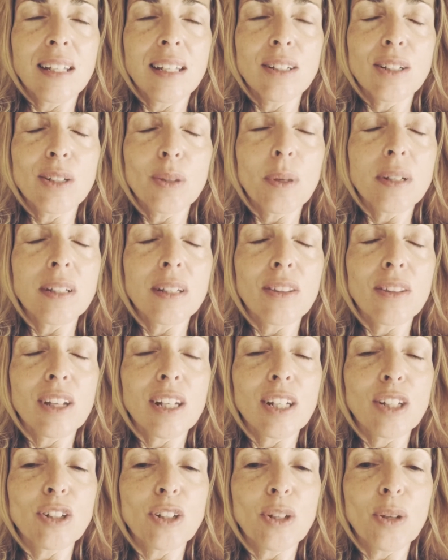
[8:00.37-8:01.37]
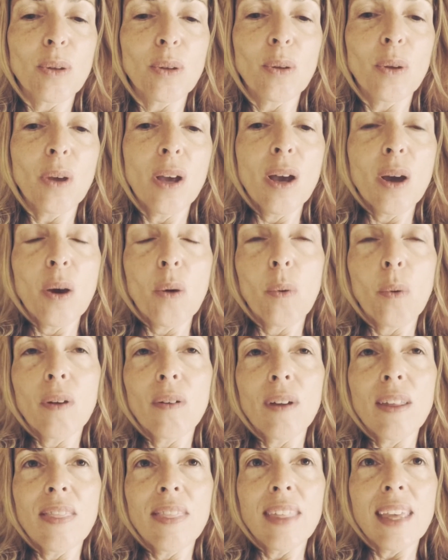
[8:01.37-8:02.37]
to 2032 we're
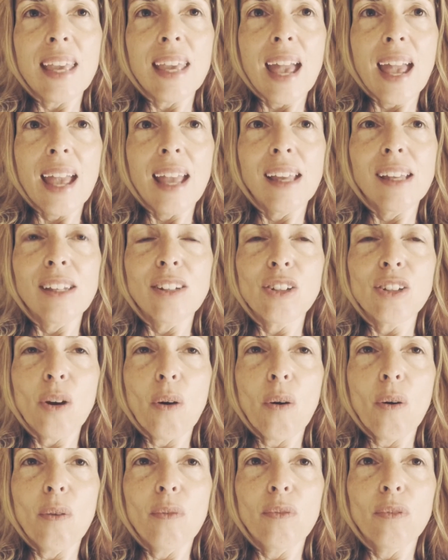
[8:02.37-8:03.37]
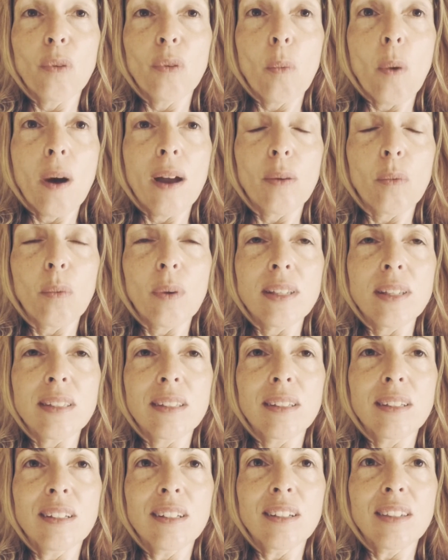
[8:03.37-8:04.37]
in the age of the white
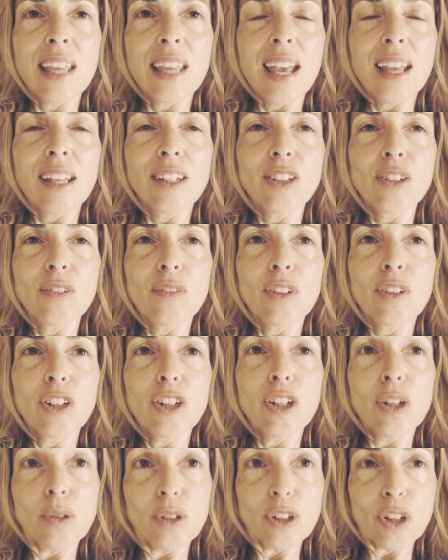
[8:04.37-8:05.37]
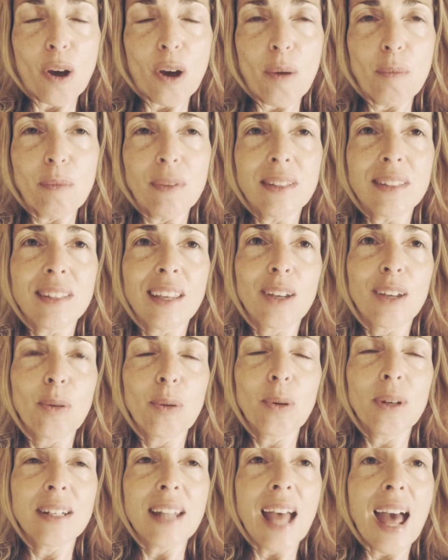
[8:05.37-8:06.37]
wizard, the age of the new shamans, I
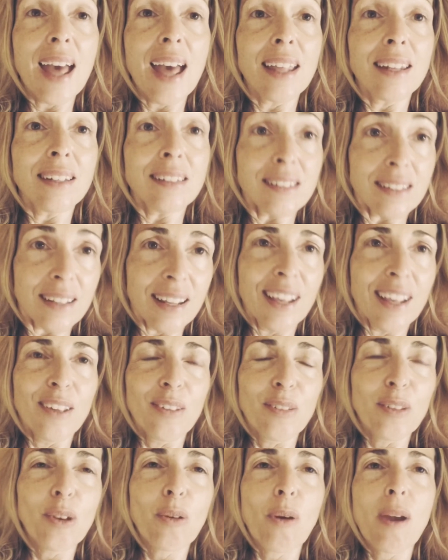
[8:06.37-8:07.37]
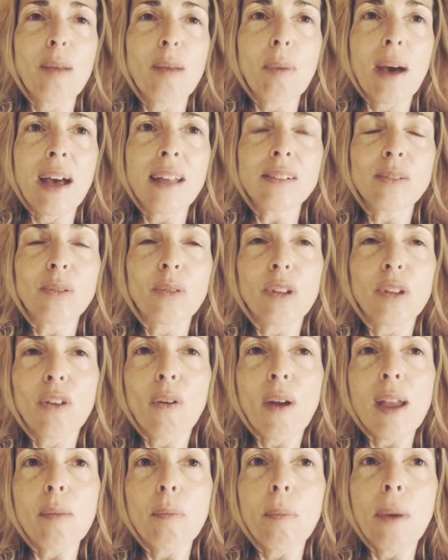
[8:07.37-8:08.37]
call it, and the great battle
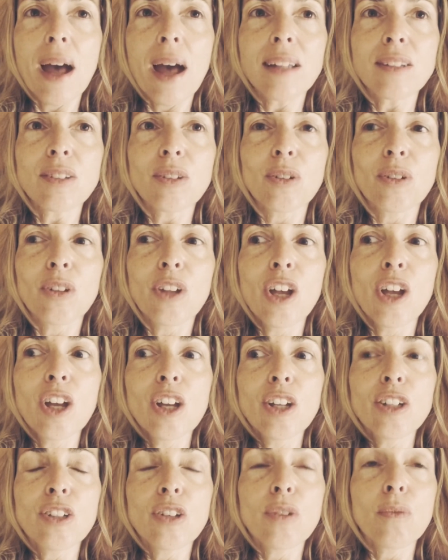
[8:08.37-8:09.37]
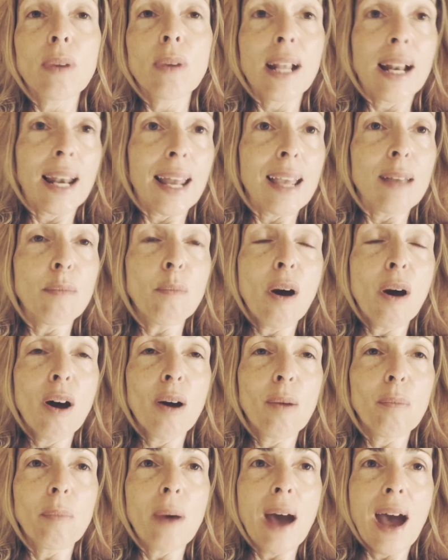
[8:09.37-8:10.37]
to reclaim
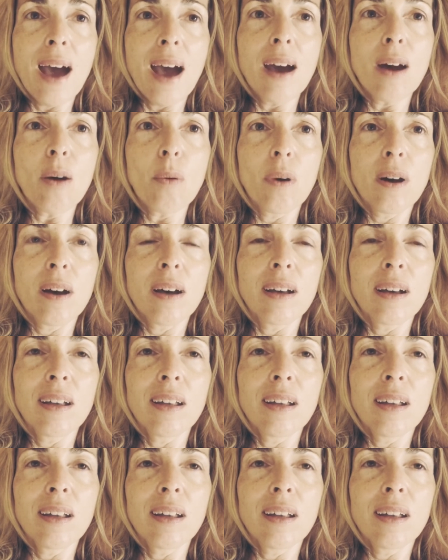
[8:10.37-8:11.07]
our power.